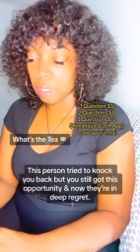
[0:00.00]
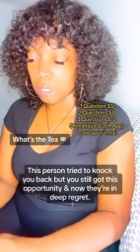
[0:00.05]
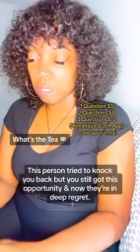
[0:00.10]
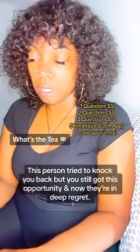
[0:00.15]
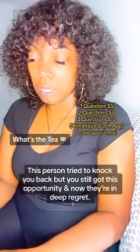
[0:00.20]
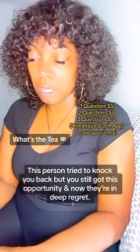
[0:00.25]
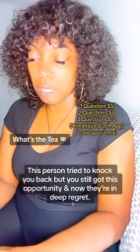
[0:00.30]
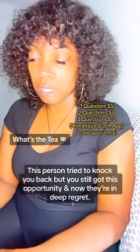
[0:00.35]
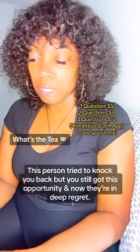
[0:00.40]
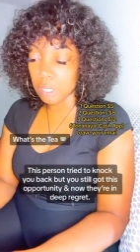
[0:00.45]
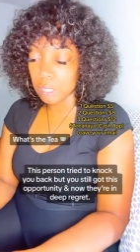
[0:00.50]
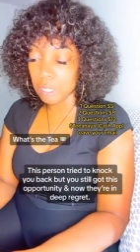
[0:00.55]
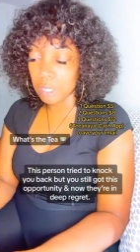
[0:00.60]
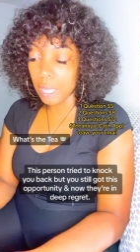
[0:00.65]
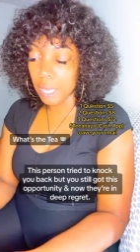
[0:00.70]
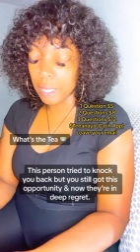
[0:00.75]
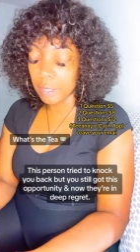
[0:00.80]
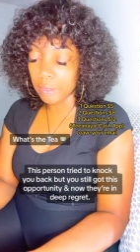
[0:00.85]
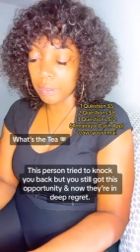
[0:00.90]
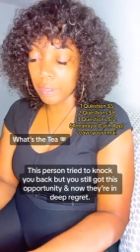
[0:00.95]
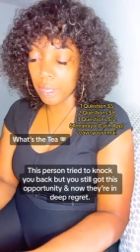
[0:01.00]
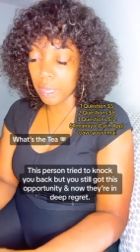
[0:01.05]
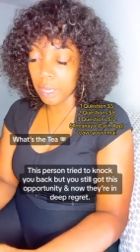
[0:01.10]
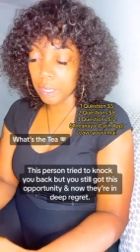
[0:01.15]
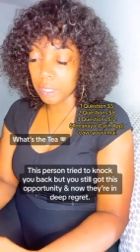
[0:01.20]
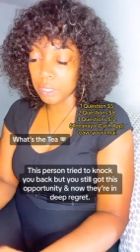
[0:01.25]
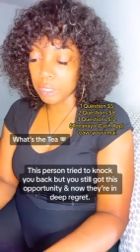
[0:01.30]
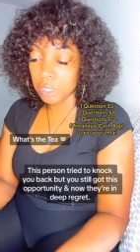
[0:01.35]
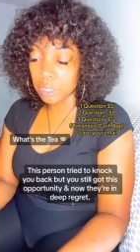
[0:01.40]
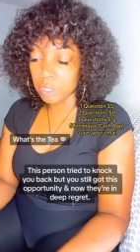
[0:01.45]
And it's not
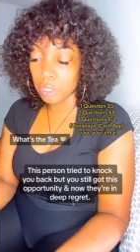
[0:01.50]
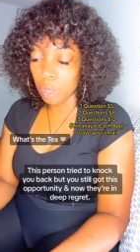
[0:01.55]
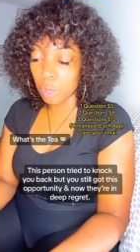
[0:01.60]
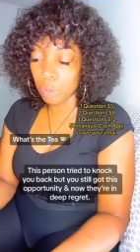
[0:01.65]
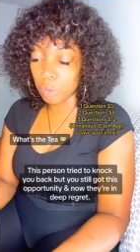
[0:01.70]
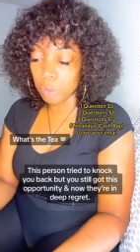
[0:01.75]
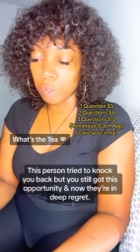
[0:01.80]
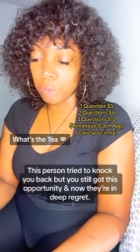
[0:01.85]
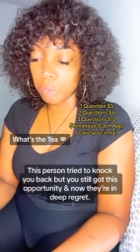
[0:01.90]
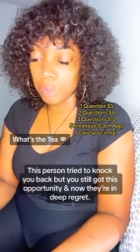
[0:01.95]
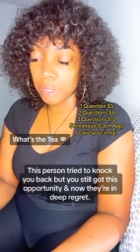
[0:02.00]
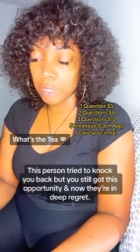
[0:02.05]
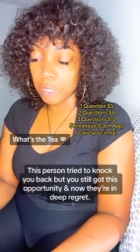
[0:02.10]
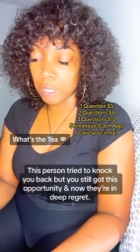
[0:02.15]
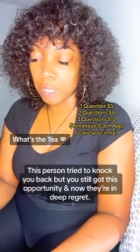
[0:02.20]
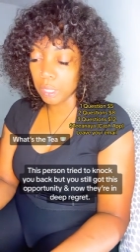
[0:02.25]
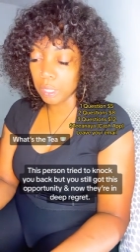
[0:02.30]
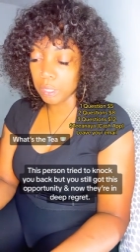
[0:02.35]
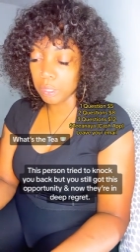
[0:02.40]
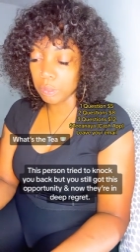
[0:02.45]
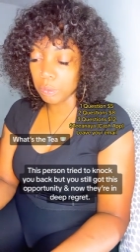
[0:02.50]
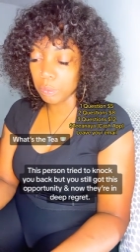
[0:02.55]
that, it's just only because,